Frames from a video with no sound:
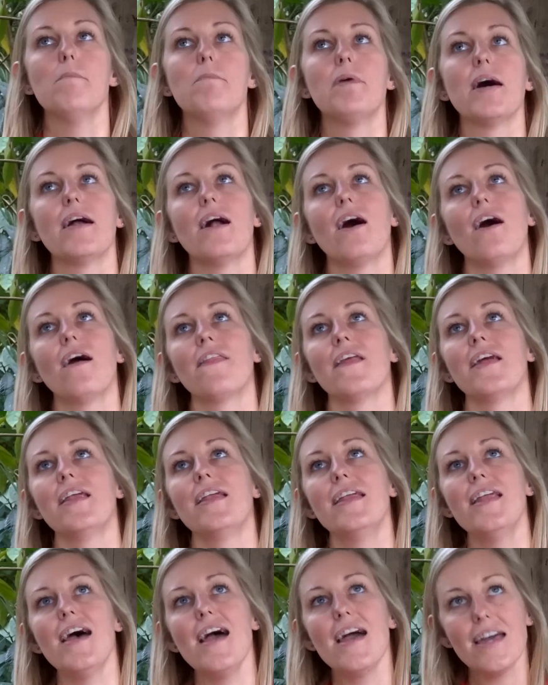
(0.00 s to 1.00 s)
But on the
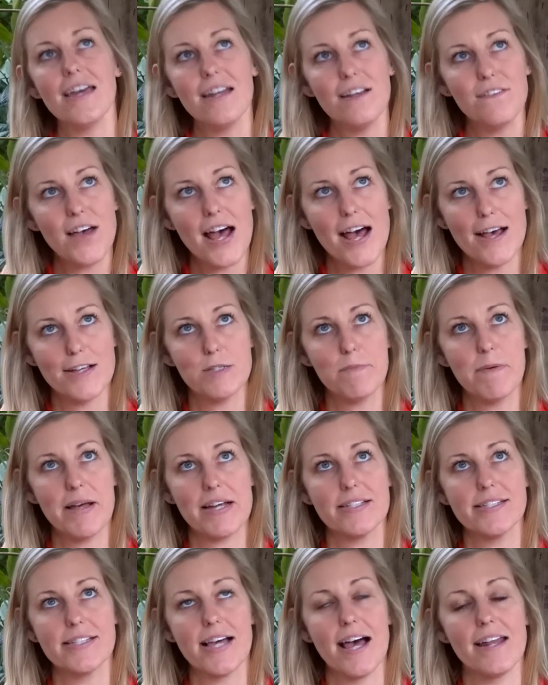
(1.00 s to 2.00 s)
negative
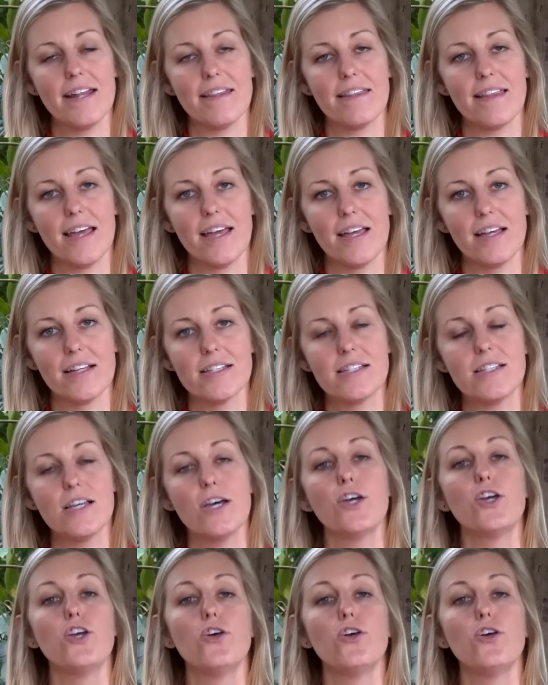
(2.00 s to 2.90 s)
aspect side of things,